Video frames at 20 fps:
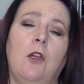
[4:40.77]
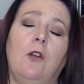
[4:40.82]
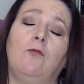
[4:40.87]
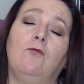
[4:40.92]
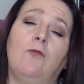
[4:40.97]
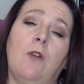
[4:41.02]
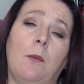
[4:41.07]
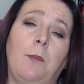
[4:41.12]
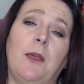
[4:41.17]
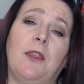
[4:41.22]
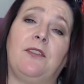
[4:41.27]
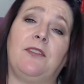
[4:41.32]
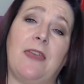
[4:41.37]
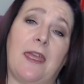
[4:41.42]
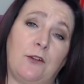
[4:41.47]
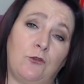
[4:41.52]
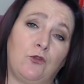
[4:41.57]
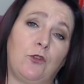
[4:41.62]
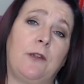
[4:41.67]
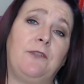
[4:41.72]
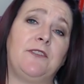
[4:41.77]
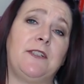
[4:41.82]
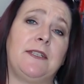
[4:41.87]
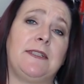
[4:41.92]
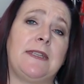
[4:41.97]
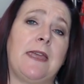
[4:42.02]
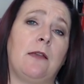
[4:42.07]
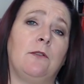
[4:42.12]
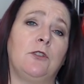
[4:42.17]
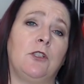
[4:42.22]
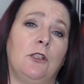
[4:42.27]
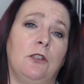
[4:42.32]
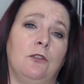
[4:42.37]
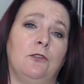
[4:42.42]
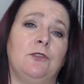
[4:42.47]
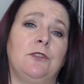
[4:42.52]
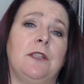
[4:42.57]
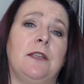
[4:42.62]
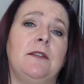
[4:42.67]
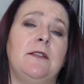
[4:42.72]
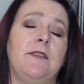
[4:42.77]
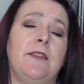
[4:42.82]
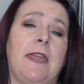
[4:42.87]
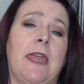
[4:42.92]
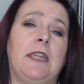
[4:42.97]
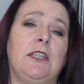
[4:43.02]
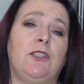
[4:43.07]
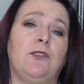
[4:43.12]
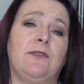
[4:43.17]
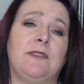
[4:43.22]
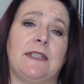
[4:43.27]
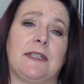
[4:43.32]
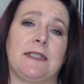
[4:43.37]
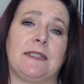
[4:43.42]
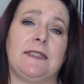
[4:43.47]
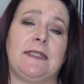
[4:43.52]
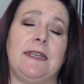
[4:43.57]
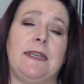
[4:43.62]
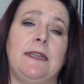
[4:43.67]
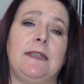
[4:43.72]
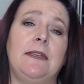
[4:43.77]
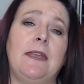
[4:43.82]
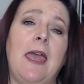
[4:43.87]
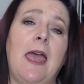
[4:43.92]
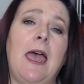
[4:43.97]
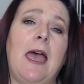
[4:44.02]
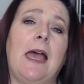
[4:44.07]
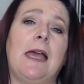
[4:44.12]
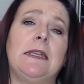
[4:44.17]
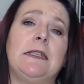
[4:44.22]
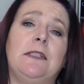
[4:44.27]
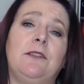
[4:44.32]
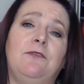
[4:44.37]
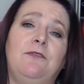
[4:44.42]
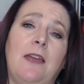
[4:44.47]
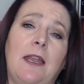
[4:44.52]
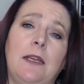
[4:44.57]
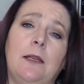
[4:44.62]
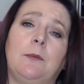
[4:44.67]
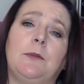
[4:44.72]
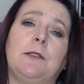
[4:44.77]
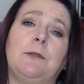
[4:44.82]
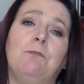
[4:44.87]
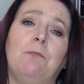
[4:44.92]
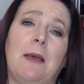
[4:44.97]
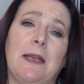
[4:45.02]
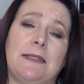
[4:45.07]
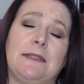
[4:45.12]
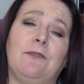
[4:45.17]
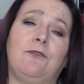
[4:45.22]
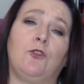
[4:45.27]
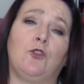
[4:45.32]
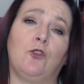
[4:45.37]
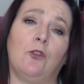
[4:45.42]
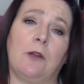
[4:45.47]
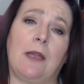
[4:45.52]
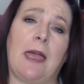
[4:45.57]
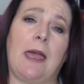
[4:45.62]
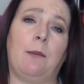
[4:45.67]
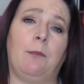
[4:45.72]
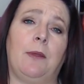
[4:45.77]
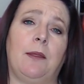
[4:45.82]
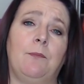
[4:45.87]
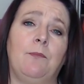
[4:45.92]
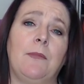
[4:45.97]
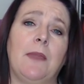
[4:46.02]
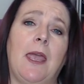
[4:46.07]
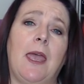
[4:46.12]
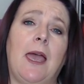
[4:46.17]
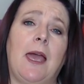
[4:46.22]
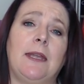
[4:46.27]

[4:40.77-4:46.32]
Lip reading: Robert then drifted down to London at the age of 16 and developed a massive drug habit,